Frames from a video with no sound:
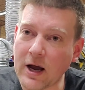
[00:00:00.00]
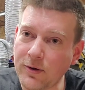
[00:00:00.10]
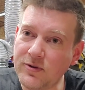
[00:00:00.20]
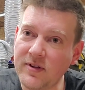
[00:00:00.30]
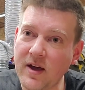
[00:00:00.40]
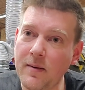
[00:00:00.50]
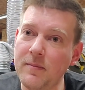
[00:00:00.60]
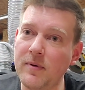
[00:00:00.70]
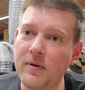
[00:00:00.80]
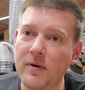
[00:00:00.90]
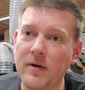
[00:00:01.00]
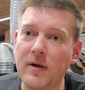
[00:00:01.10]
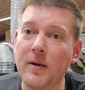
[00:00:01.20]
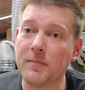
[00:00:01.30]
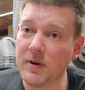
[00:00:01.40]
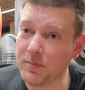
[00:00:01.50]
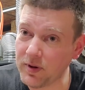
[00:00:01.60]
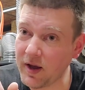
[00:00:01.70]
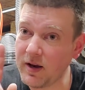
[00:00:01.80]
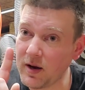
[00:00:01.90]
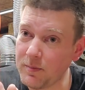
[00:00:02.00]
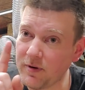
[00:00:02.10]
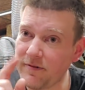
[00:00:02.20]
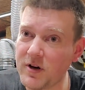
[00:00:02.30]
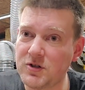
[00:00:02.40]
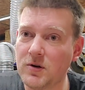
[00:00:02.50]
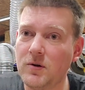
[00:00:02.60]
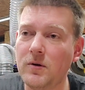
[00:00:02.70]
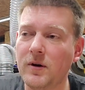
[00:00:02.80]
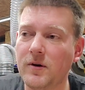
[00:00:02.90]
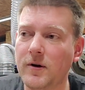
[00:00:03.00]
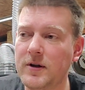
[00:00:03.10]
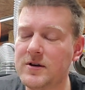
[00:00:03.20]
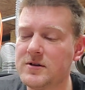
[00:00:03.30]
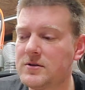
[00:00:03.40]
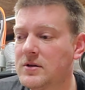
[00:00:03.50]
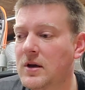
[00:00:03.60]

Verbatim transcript: out to them, be polite and professional and courteous,